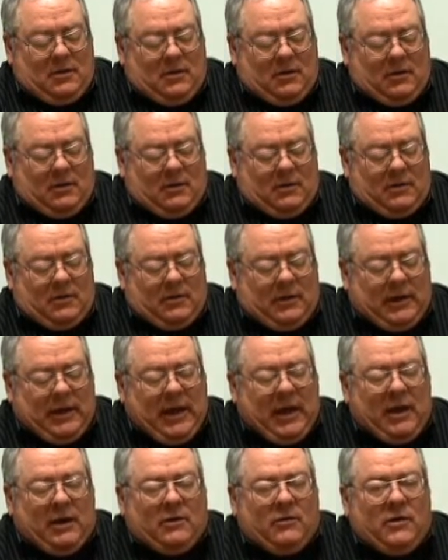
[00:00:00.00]
Our
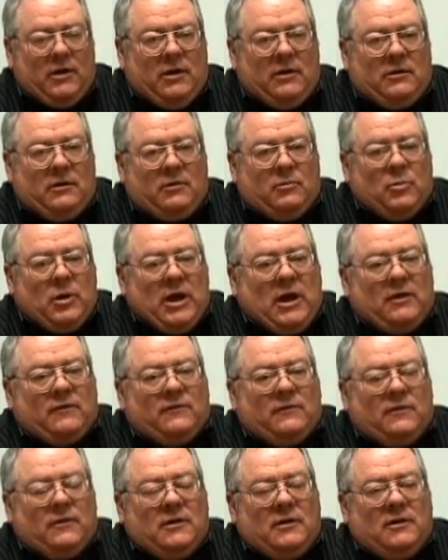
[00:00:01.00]
cannery
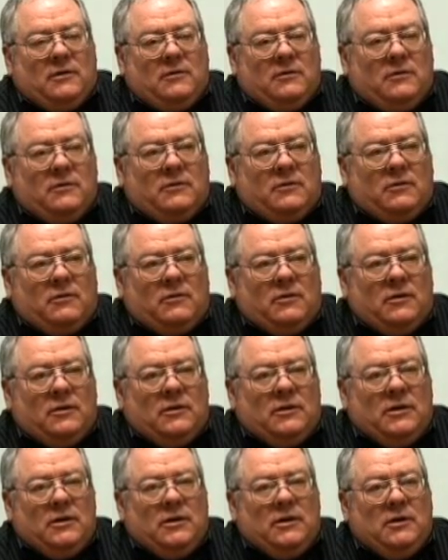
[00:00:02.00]
capacity
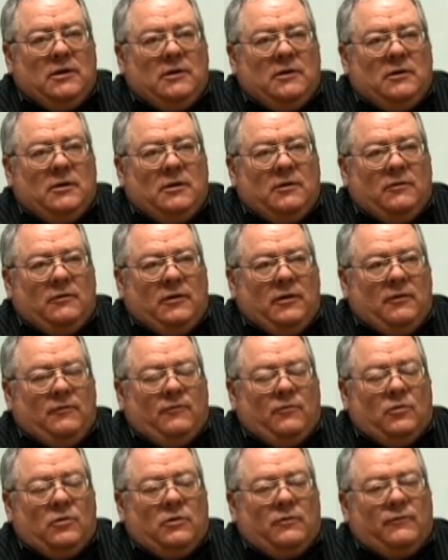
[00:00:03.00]
currently,
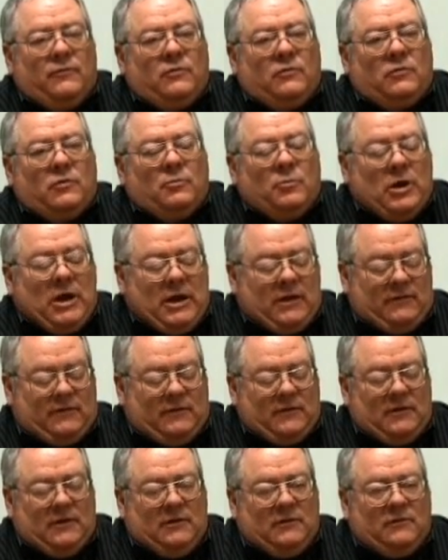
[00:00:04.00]
if we're at full
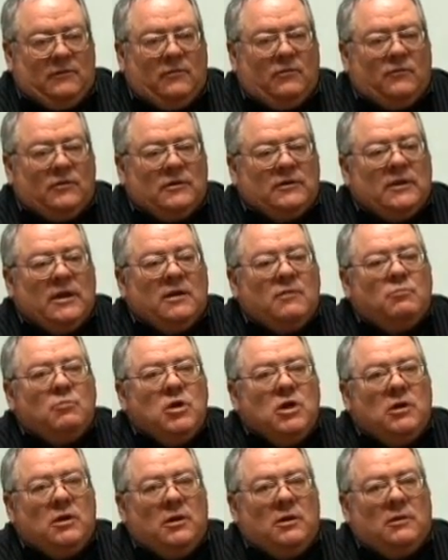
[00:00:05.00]
capacity, is over 10
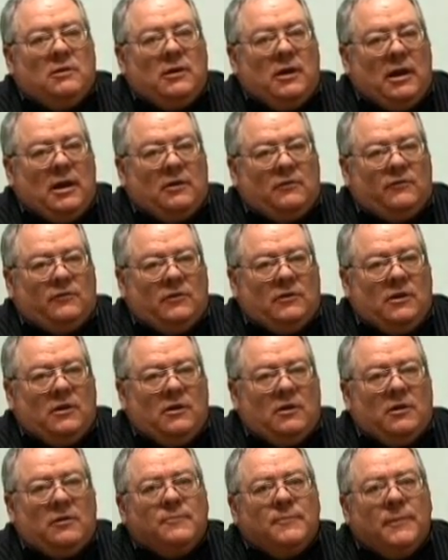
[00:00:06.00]
million cans a
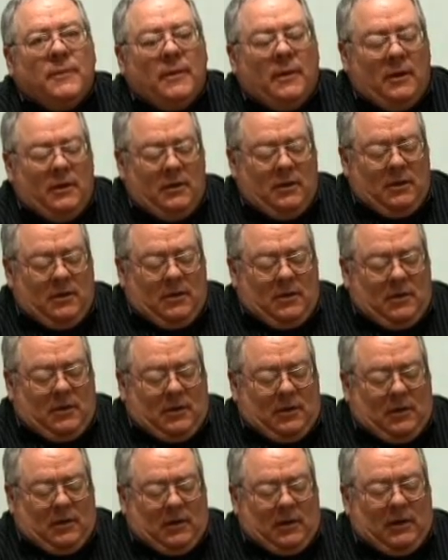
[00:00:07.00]
year.
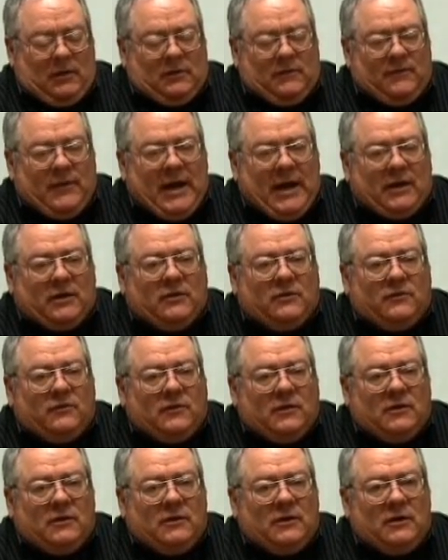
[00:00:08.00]
In the
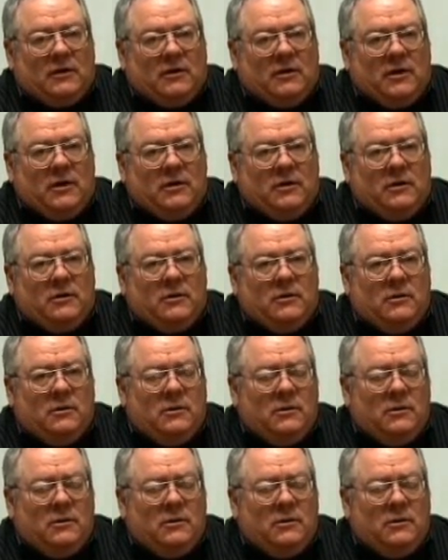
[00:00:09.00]
VacuSeal area,